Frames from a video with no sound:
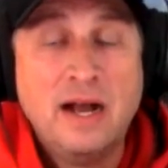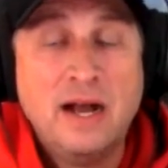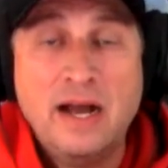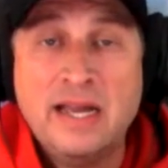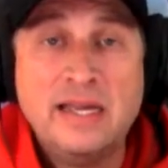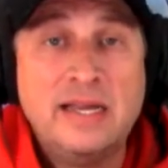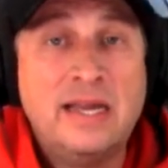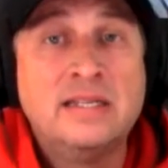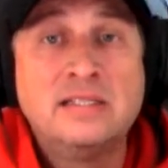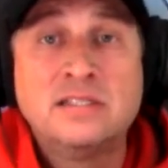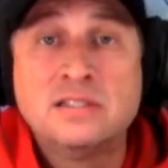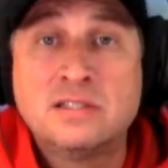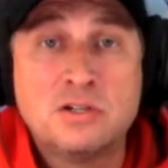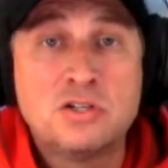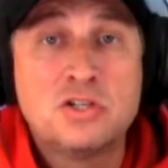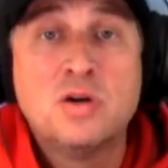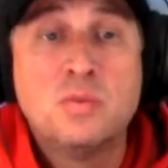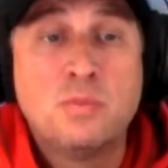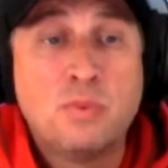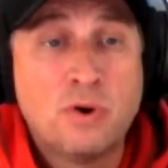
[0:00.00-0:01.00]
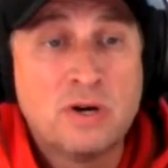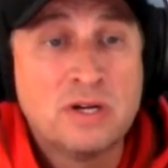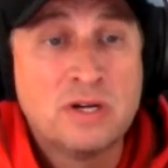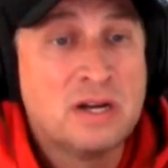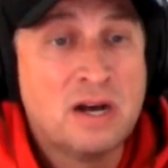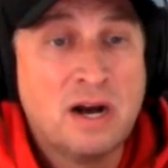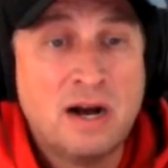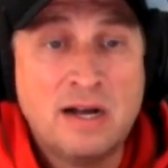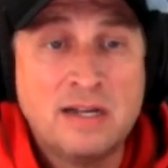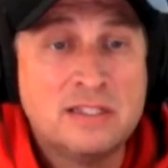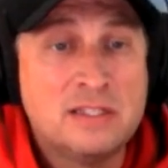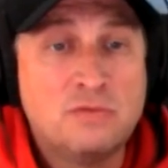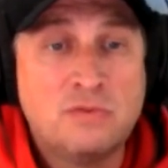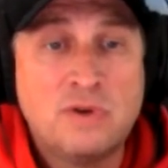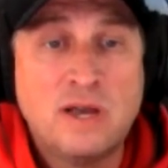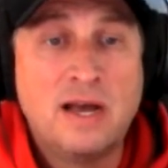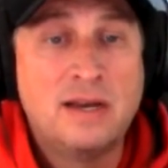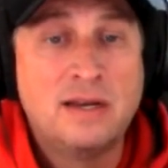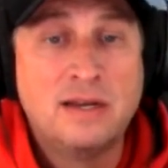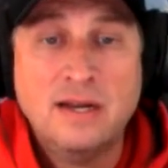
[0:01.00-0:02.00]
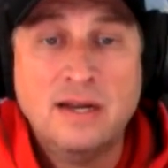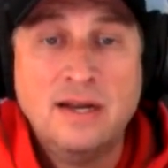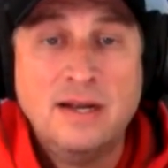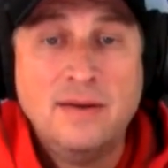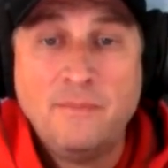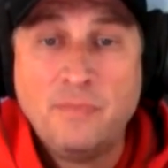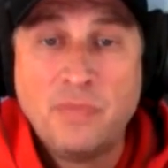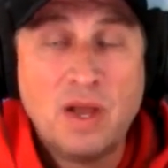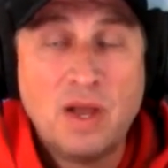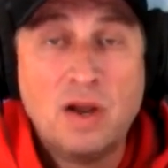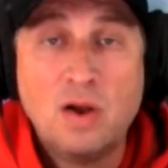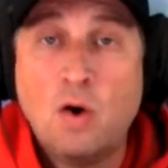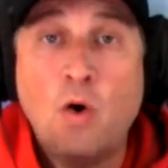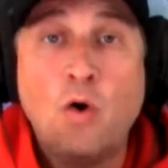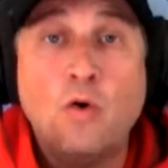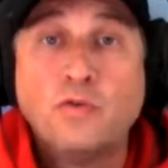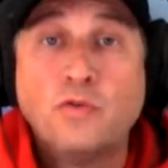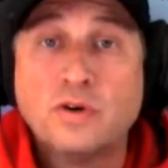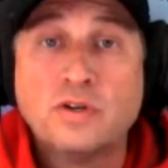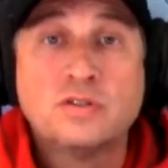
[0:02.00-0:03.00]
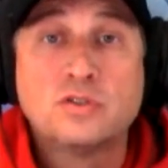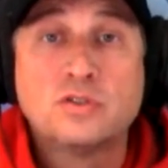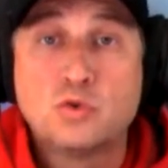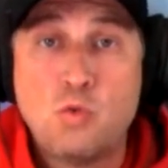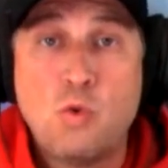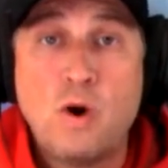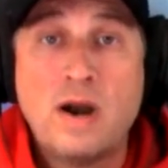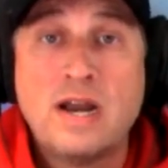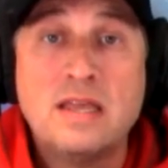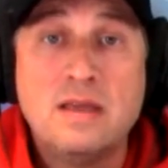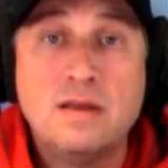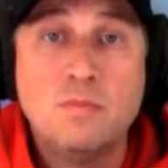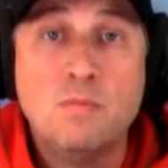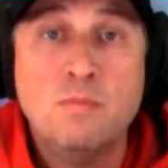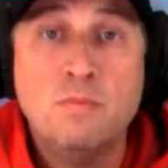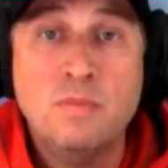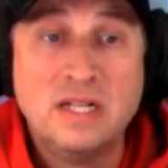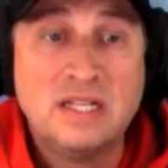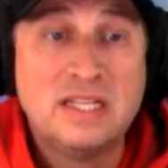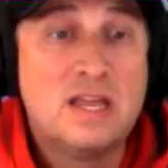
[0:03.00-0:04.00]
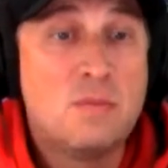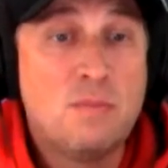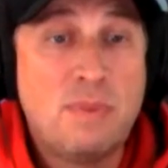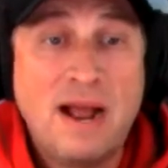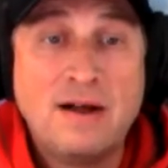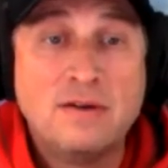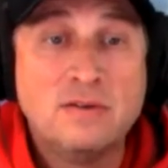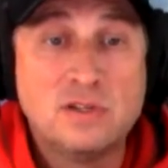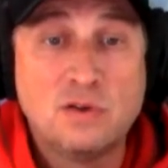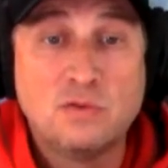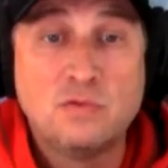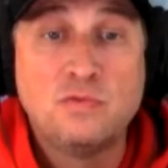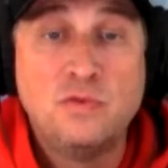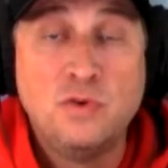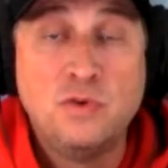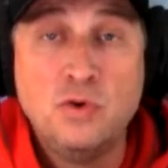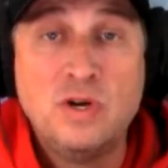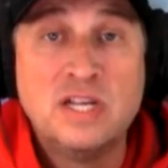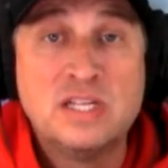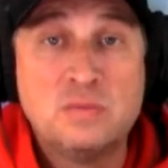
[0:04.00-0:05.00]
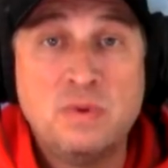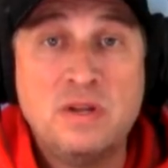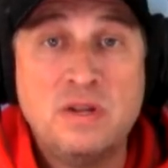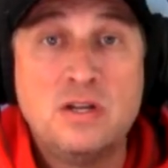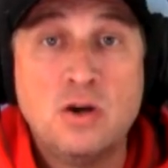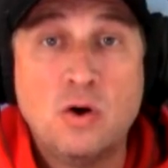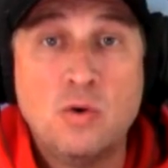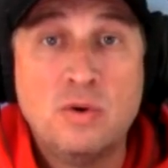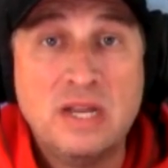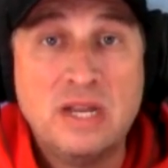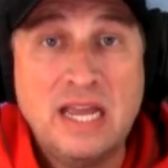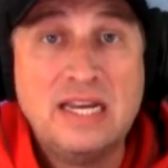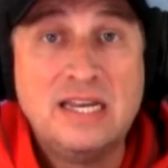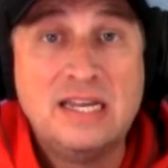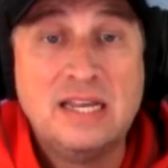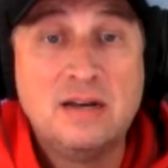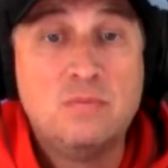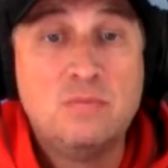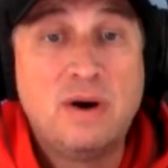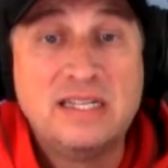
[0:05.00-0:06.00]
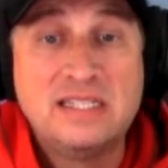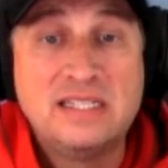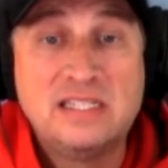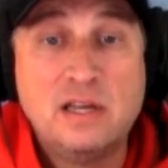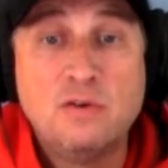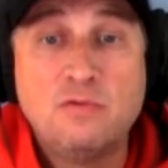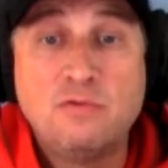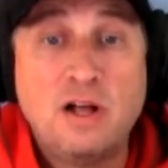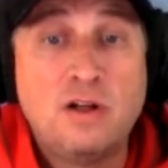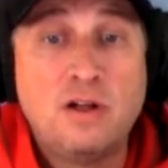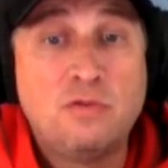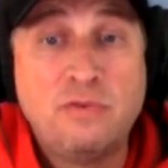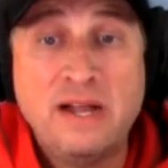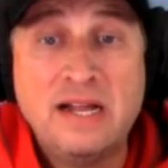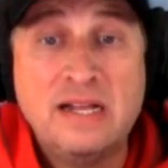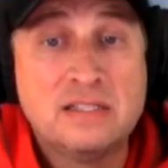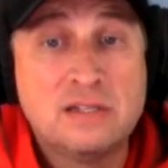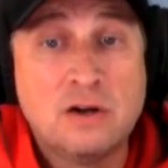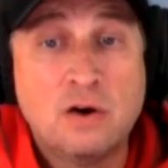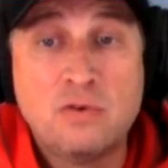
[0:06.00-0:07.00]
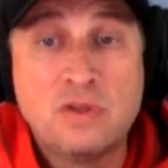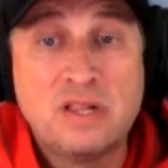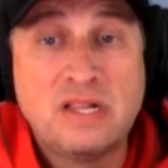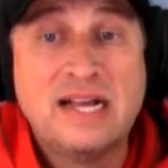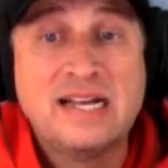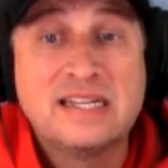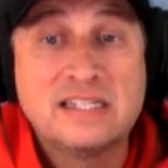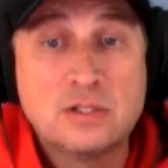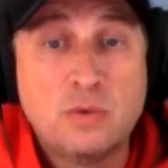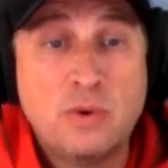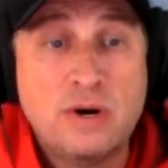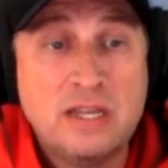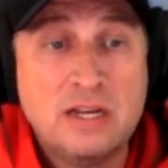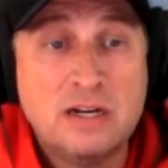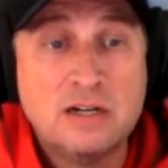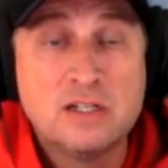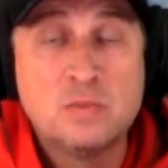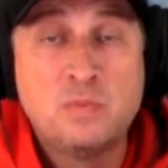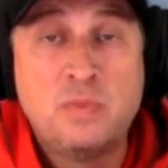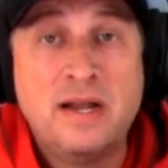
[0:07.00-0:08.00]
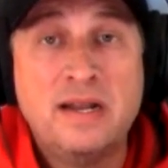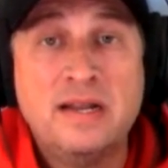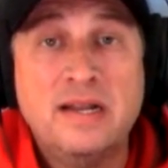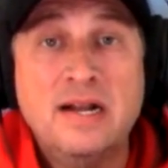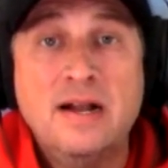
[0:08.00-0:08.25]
It's such an important cause. You've got over 20 million pounds of food has been donated by CFL fans over the last 20 years, but